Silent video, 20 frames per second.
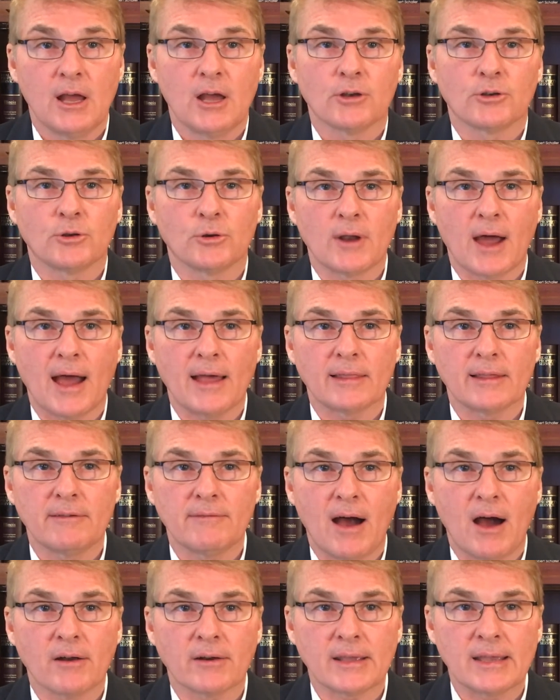Do not leave
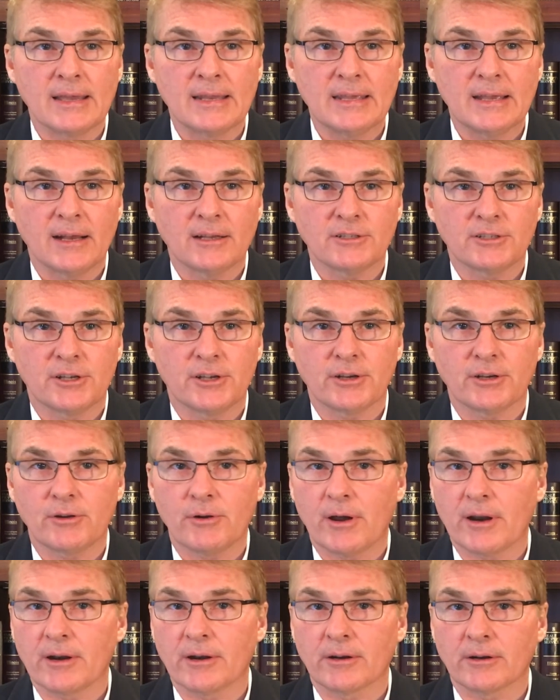out any unsecured
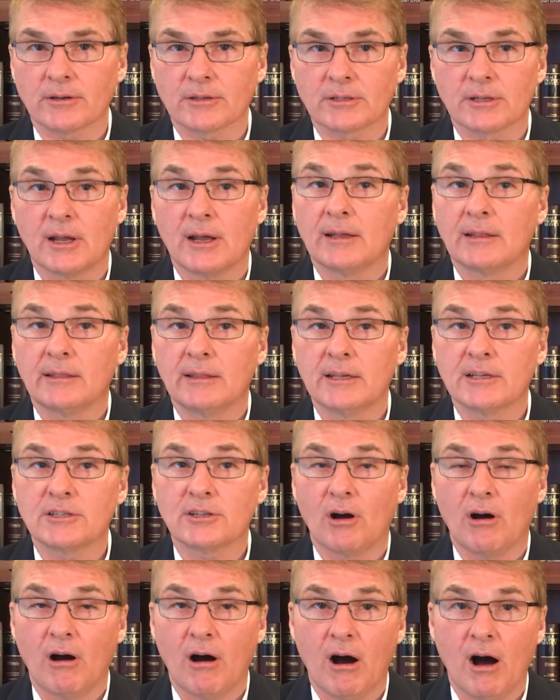creditors.
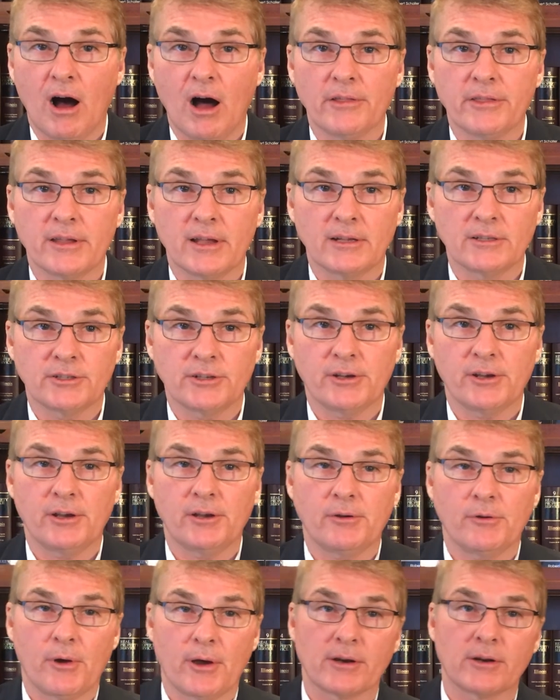List all the
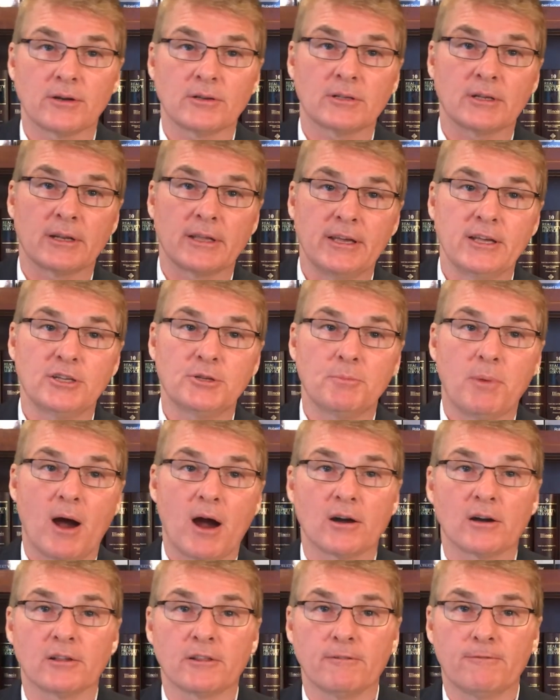unsecured creditors in each
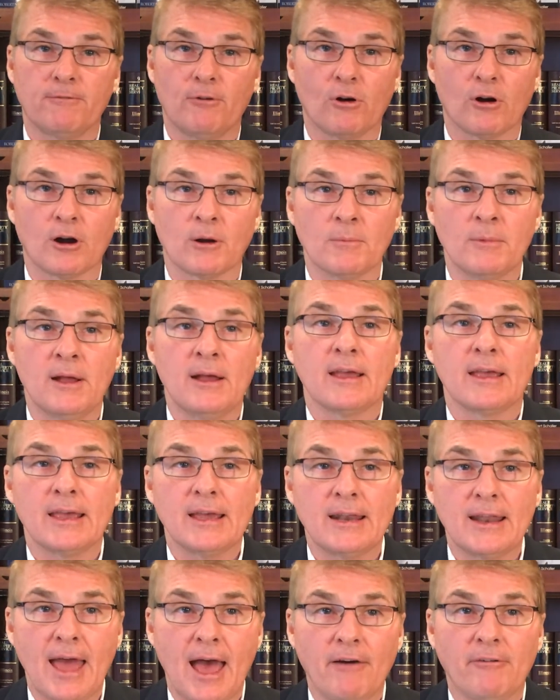part of the form
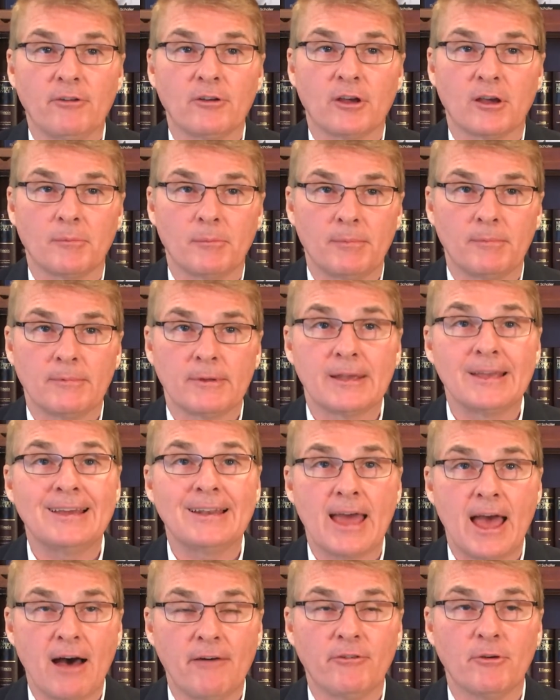in
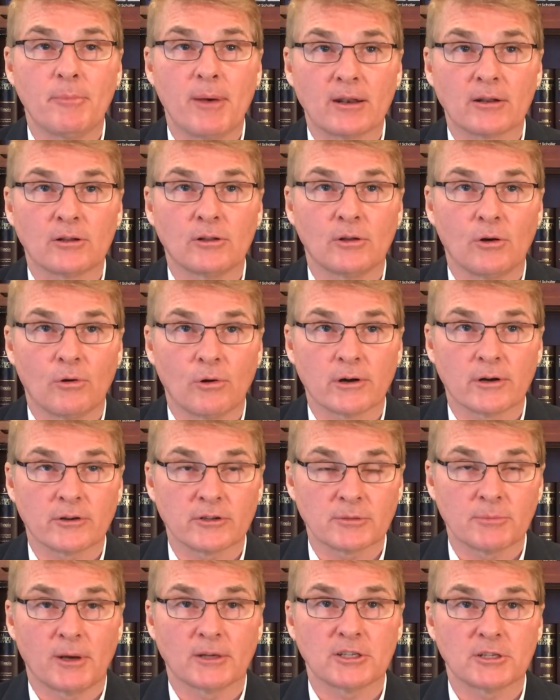alphabetical order
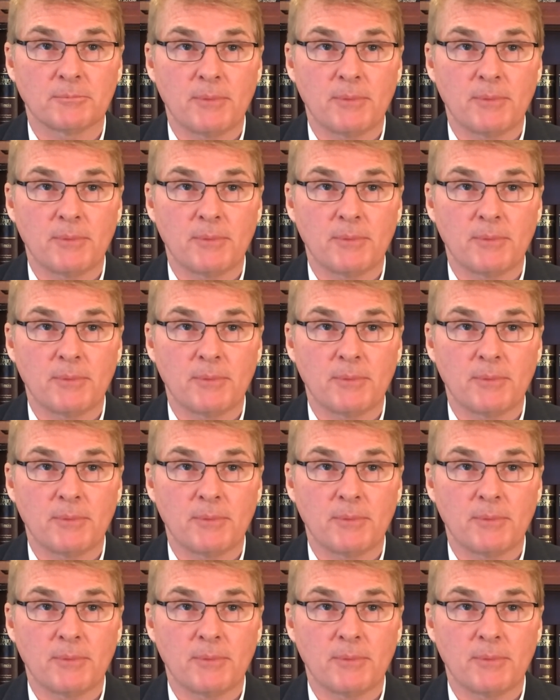as much as